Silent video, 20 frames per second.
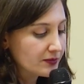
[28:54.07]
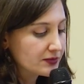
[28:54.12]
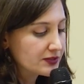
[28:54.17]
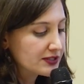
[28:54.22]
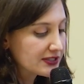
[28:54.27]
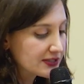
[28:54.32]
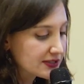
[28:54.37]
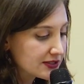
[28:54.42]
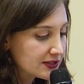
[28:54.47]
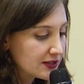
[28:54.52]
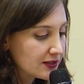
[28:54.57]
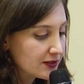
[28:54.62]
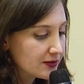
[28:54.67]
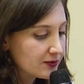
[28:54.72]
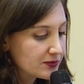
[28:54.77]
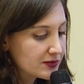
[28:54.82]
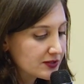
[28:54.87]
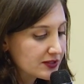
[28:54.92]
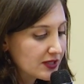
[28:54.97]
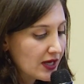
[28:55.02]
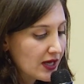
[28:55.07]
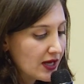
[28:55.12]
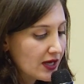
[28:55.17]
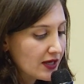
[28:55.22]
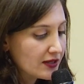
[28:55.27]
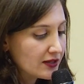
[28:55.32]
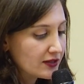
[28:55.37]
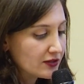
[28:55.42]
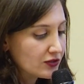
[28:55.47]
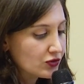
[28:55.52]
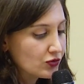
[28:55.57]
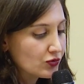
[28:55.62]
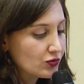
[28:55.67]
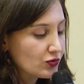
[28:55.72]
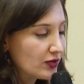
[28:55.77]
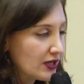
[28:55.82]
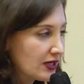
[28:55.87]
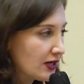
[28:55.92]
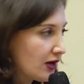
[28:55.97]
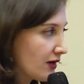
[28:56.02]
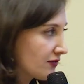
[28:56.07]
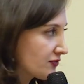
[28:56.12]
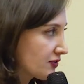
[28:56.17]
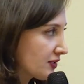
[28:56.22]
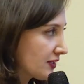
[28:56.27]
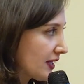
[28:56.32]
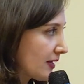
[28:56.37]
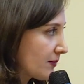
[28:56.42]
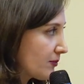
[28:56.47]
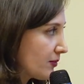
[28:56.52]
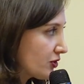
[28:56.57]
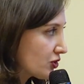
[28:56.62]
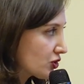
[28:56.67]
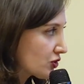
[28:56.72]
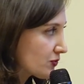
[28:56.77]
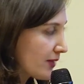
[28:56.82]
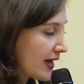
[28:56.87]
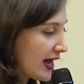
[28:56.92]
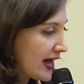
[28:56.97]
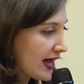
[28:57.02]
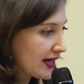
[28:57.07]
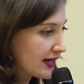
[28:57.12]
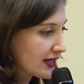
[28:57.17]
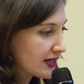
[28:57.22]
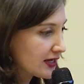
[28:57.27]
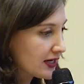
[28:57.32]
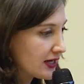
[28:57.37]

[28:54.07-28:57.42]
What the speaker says: systems, you can often get pushback.